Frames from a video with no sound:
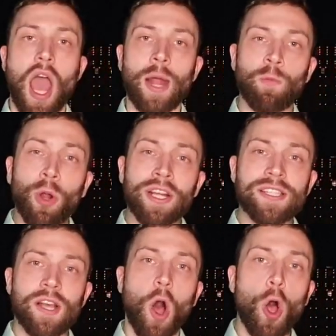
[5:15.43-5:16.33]
And
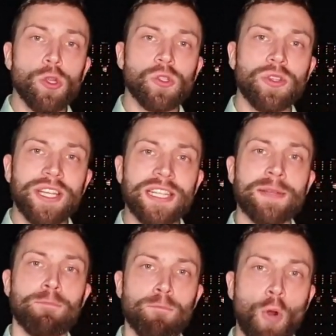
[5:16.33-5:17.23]
wallets also need
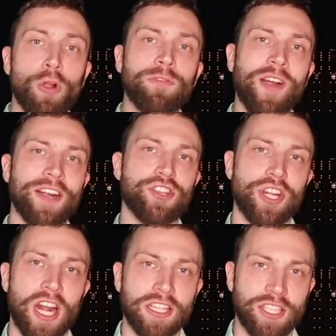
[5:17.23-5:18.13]
more
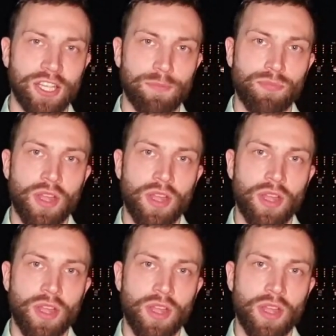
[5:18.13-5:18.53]
functionality.